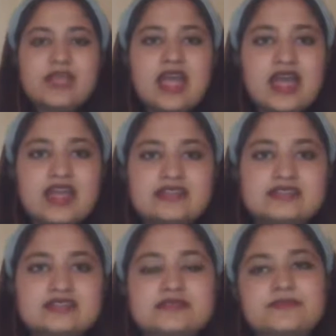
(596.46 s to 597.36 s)

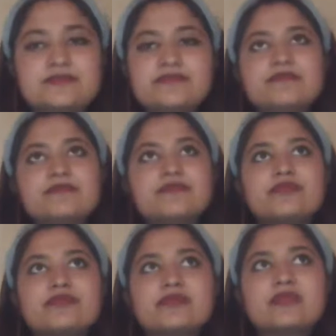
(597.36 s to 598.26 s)
And
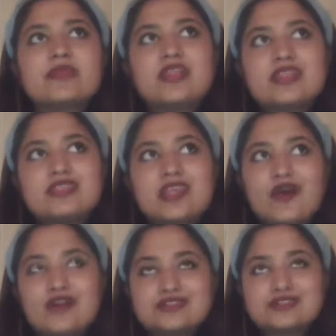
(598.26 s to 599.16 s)
they
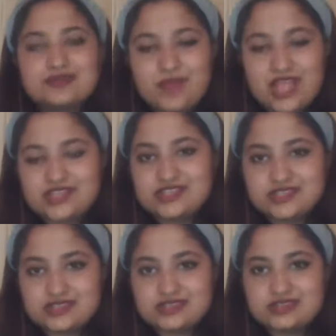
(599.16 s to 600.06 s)
also
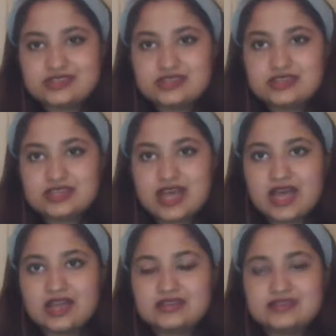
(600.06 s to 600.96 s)
mentioned
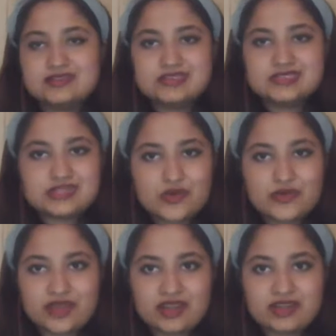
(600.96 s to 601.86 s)
that the
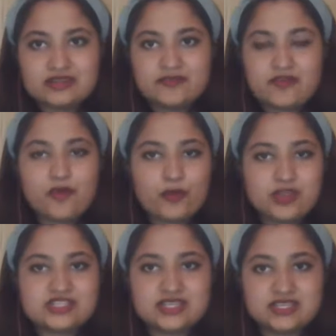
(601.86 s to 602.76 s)
story from which